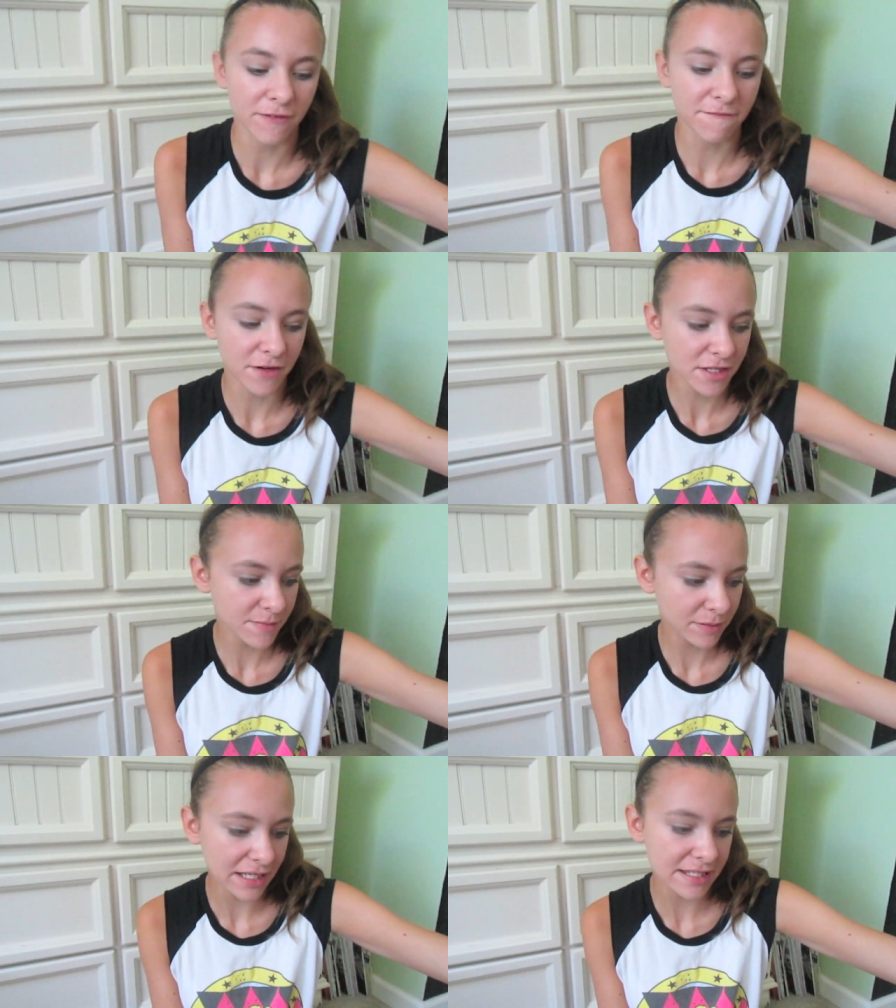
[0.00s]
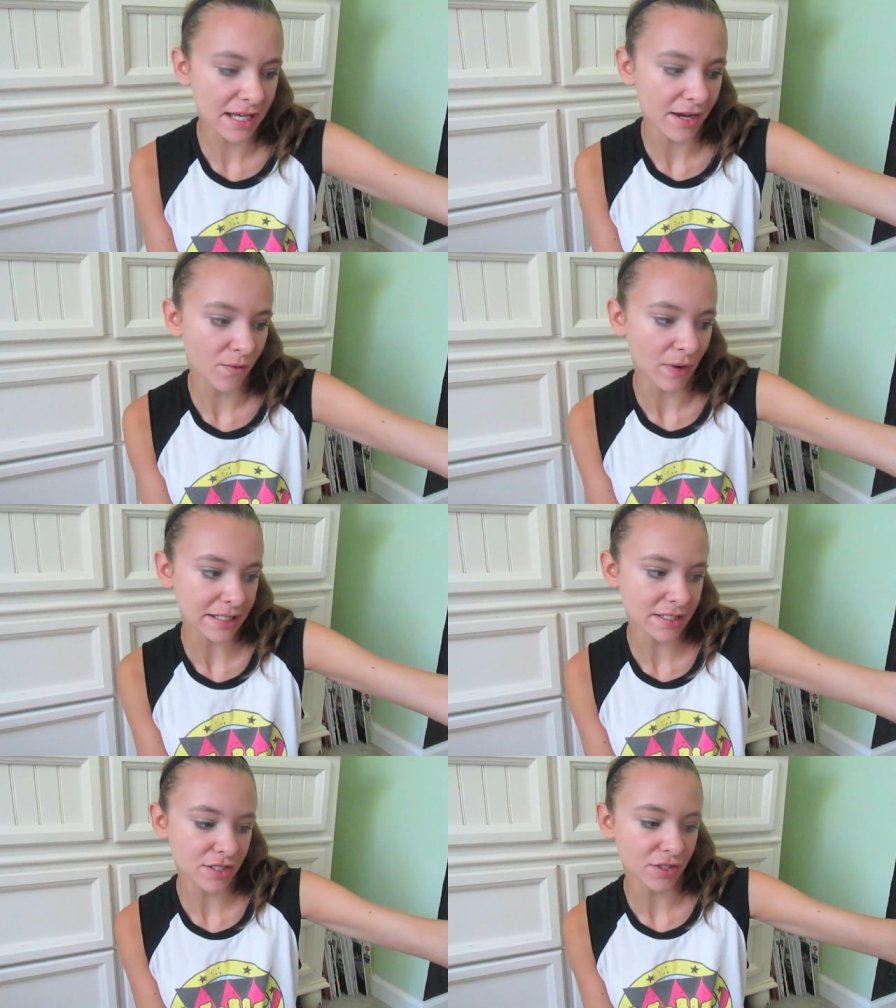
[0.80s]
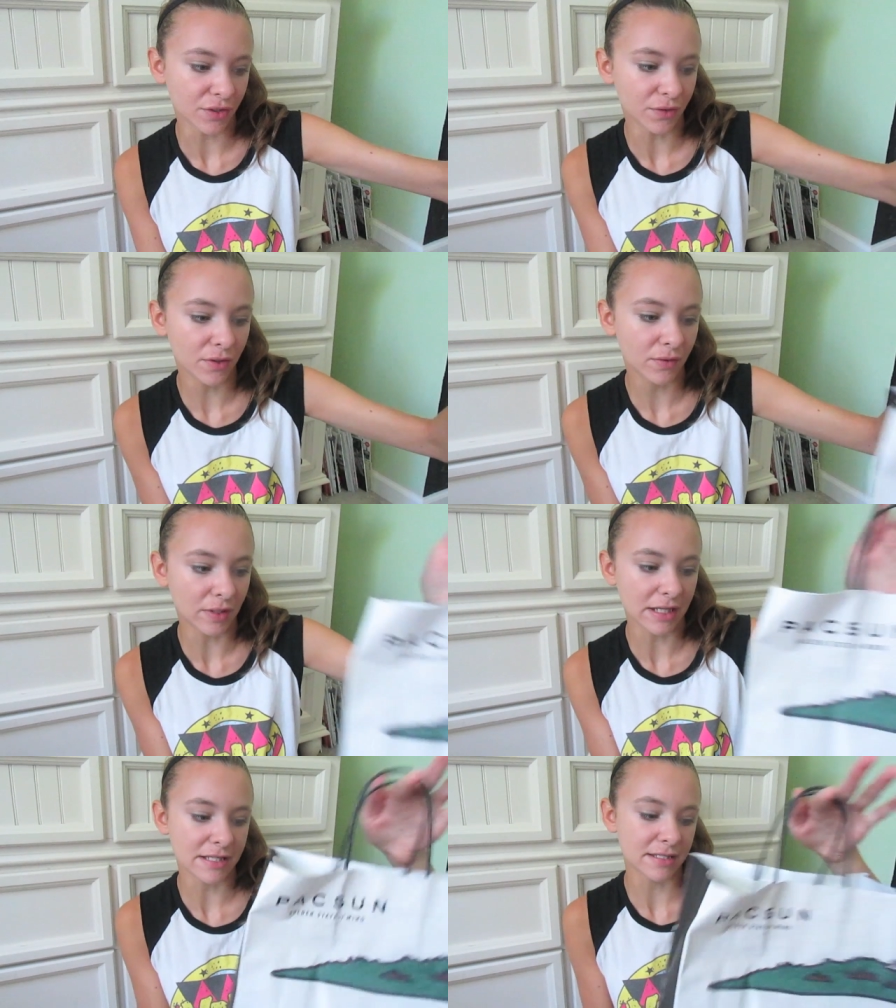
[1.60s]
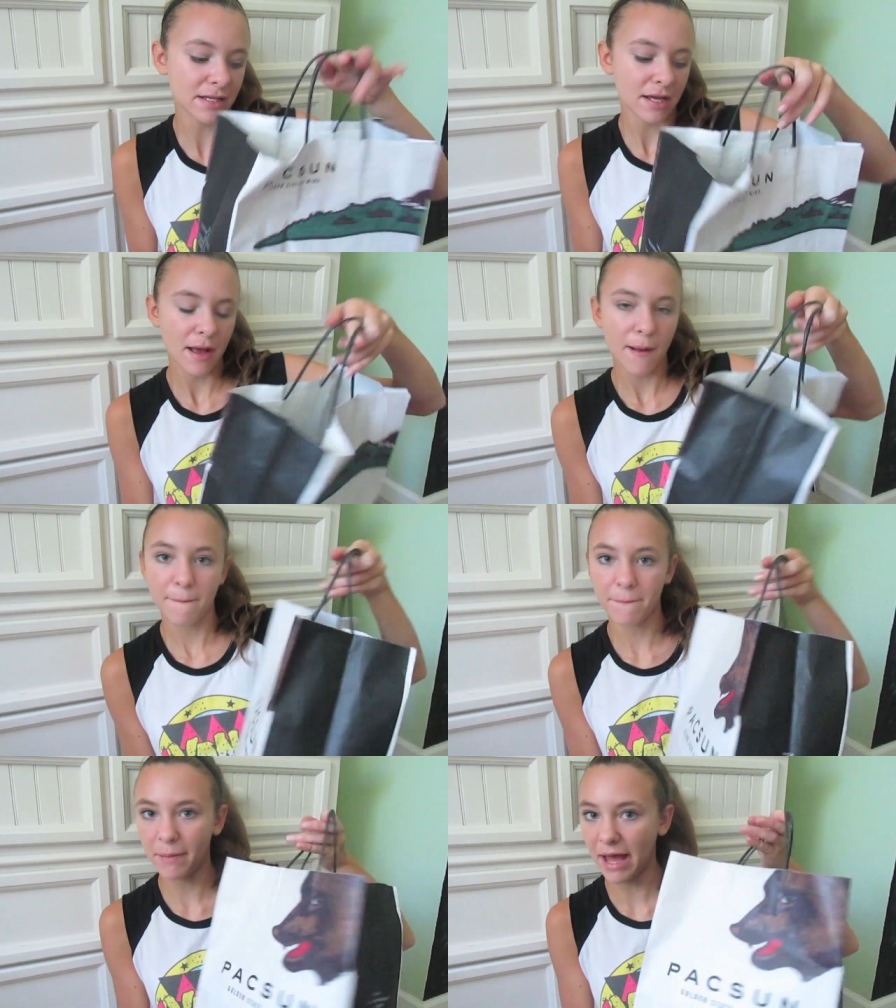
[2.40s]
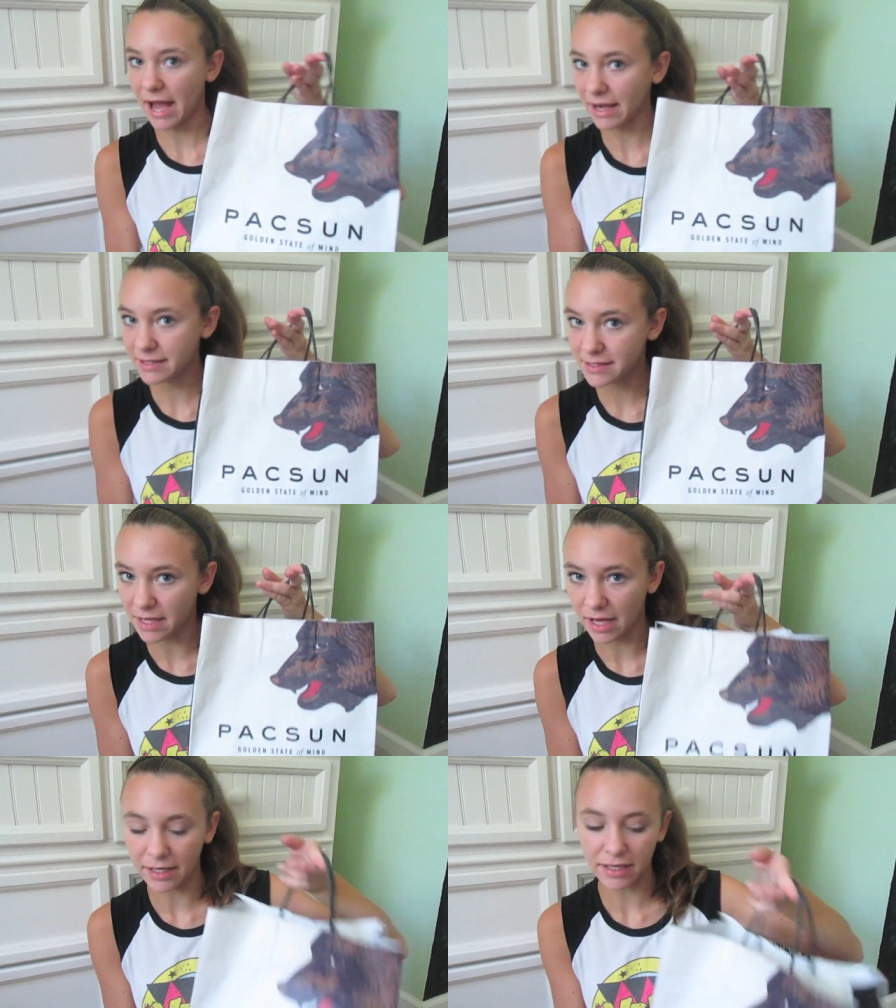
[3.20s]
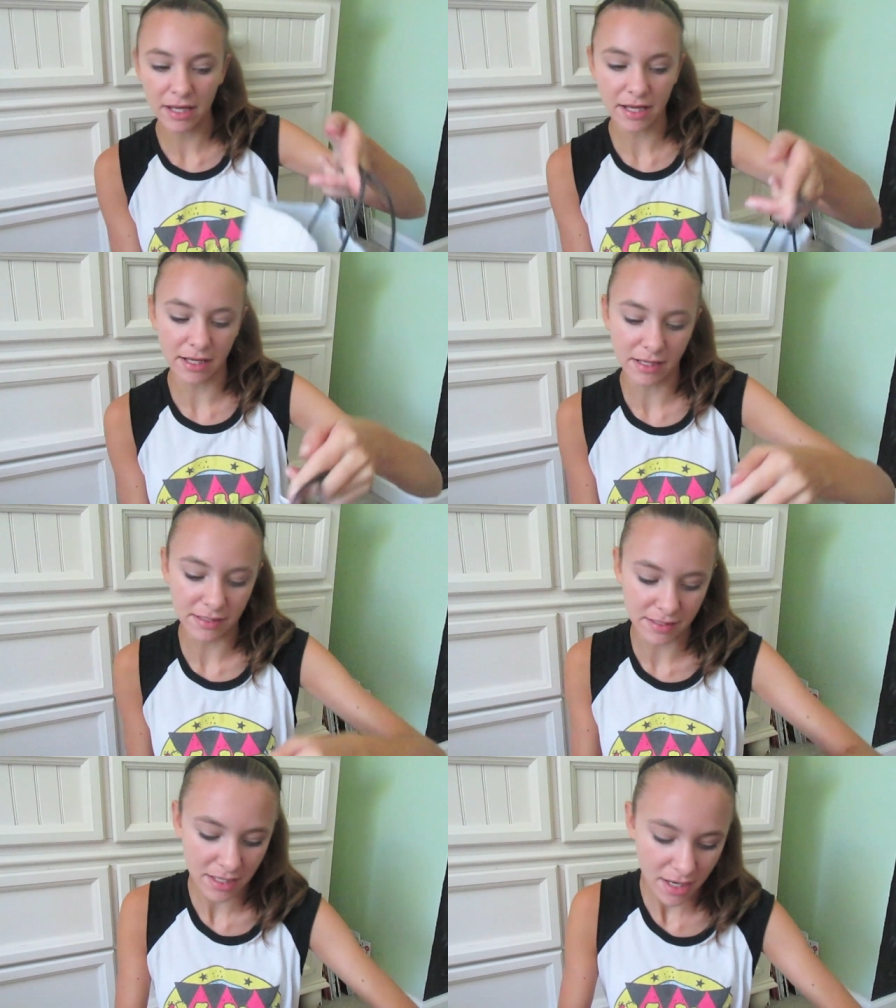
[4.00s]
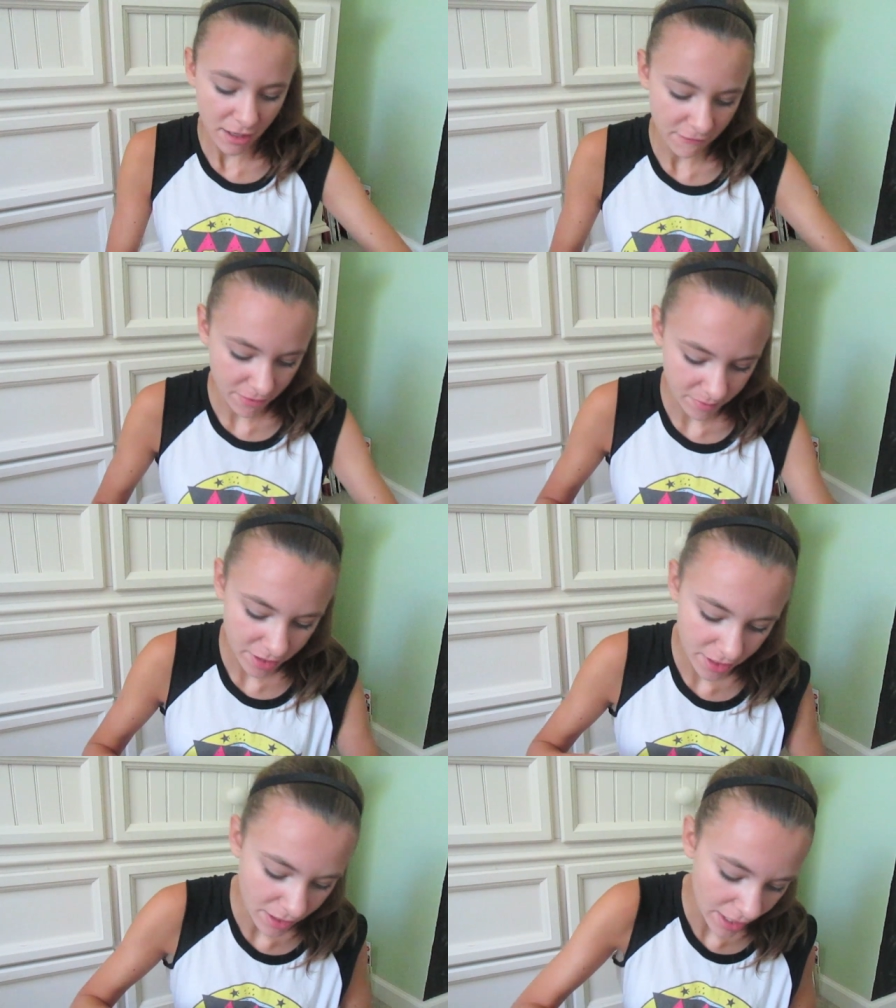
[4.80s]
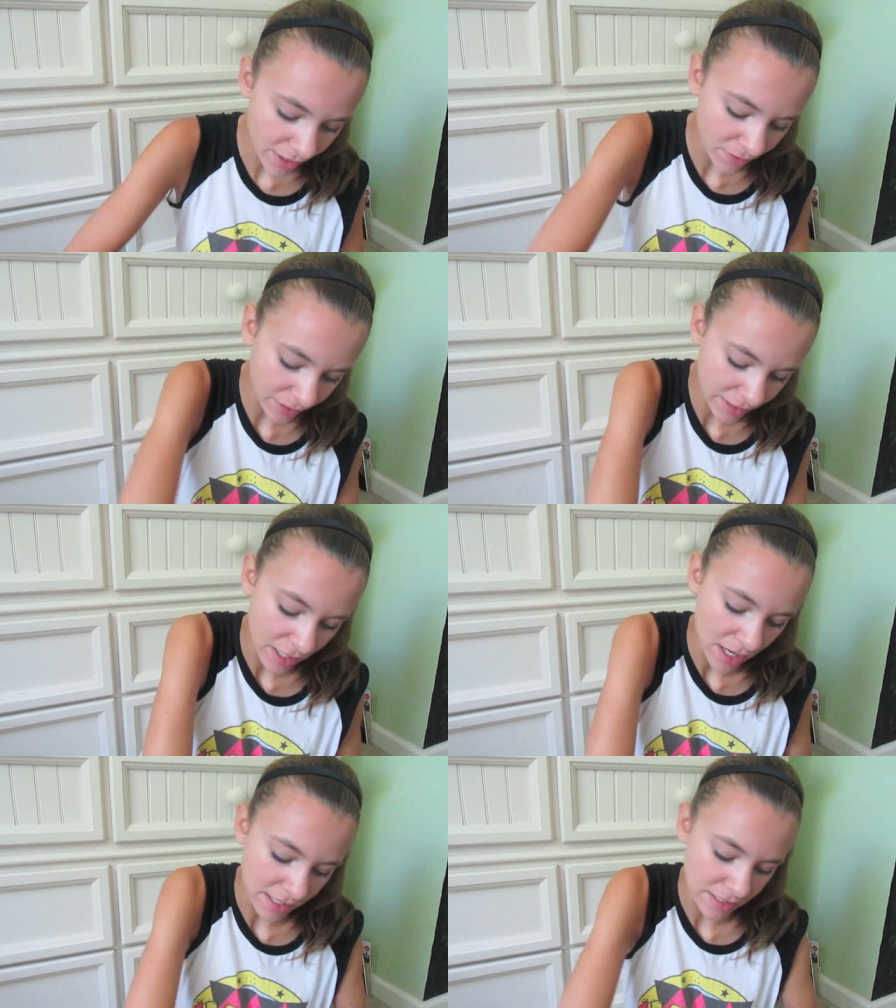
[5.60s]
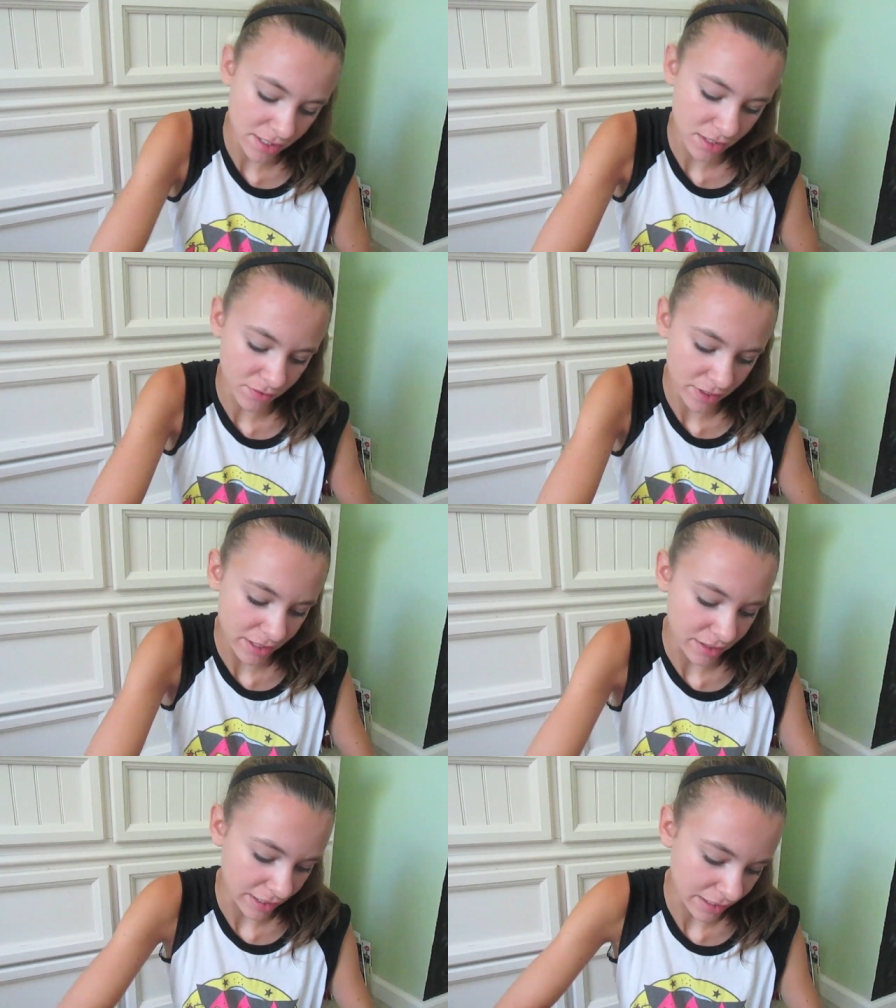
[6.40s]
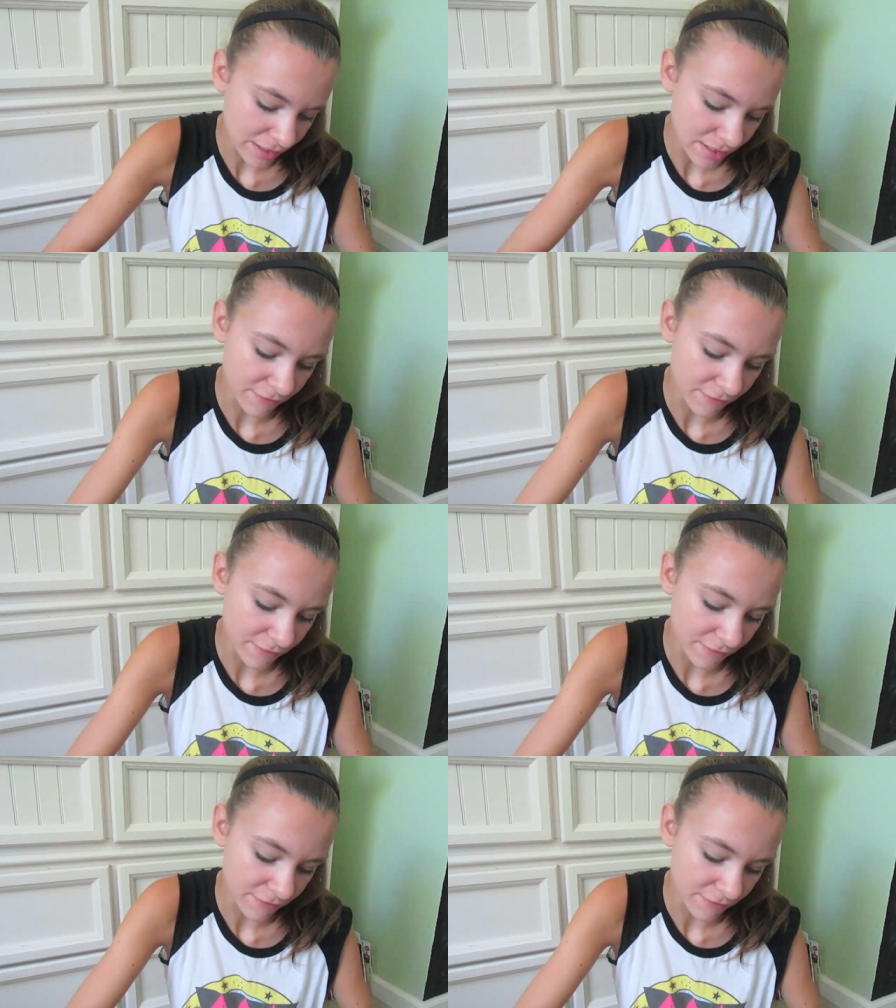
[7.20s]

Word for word: the first place I went to was PacSun, and from here I only got three things.